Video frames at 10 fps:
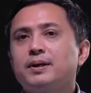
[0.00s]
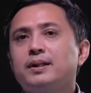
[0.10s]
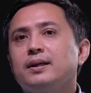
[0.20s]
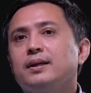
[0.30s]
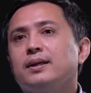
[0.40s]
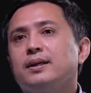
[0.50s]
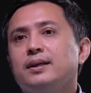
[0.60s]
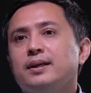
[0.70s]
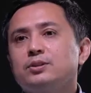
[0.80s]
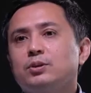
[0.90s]
But
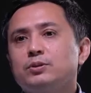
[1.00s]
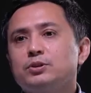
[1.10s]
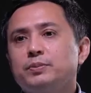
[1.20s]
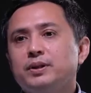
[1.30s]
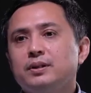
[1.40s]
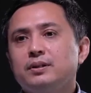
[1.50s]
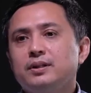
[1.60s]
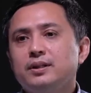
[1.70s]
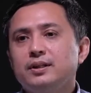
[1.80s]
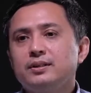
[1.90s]
it has always been
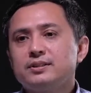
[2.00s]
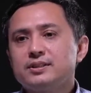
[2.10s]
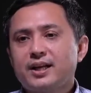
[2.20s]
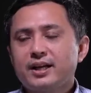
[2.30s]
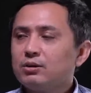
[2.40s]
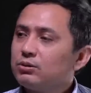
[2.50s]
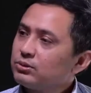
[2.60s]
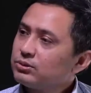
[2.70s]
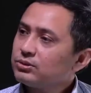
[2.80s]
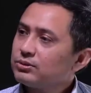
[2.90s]
in
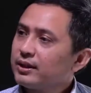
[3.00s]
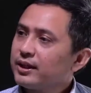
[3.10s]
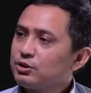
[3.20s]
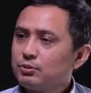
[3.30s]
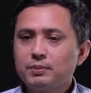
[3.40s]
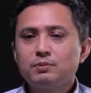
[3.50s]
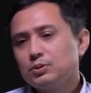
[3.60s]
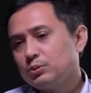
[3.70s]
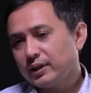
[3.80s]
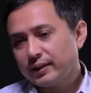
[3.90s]
silos. Like HPB
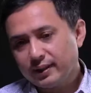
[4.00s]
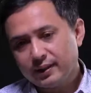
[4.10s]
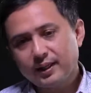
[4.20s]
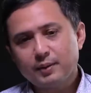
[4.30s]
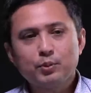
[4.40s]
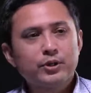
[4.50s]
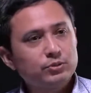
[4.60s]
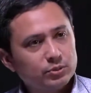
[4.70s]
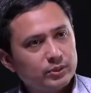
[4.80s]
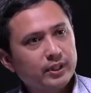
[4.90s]
will do their thing, MOH
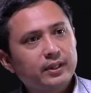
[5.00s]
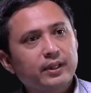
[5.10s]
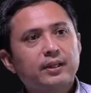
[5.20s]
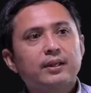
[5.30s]
will do their thing.